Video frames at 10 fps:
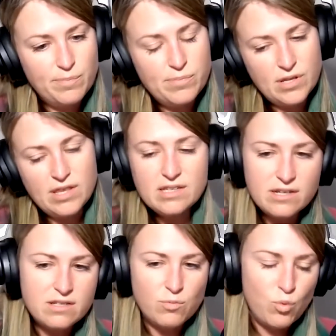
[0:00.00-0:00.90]
this
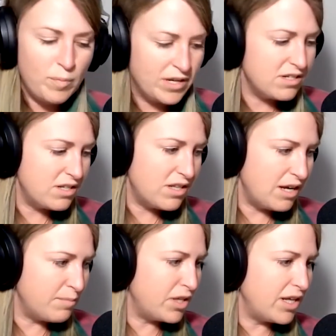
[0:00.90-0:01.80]
is a woman's
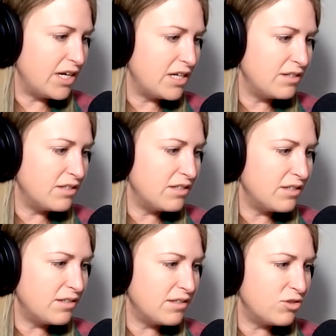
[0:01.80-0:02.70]
thing, but like
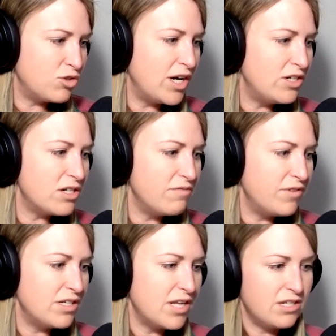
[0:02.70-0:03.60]
trying to
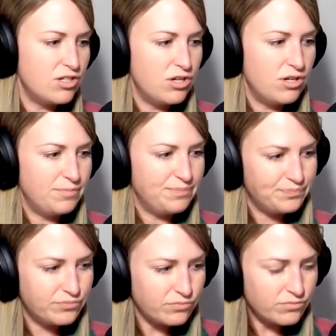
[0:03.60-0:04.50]
convince that to
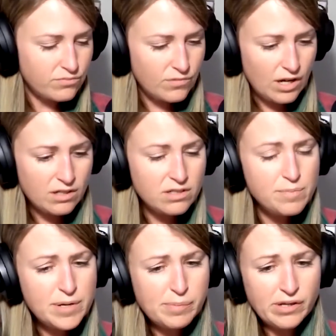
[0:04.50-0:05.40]

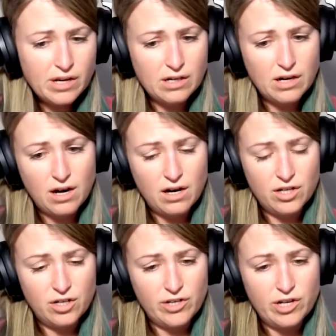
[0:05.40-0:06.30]
people that are
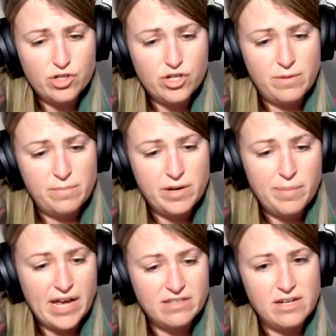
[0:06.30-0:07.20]
in a leadership
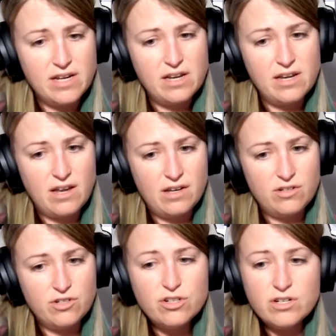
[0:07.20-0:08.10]
capacity, and
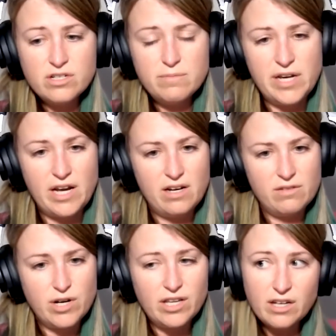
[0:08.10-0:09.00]
you're intimidated,
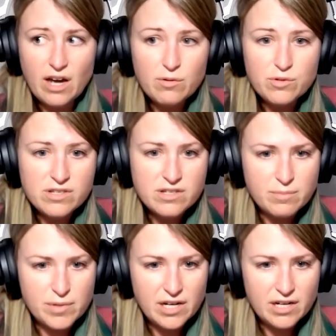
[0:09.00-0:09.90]
right? Like I was
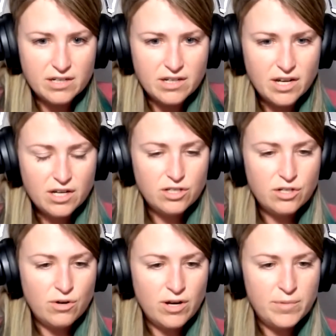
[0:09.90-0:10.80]
intimidated,
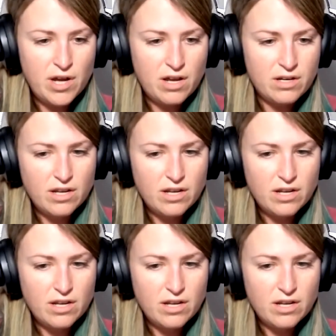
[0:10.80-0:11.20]
and I'm not